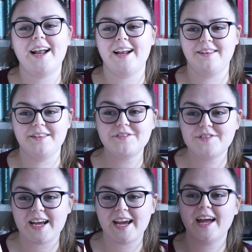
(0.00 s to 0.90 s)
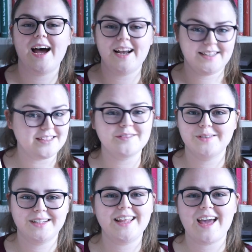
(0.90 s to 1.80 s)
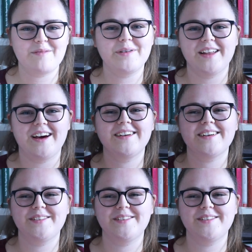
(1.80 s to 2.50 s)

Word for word: and I loved it. I didn't read the epilogue,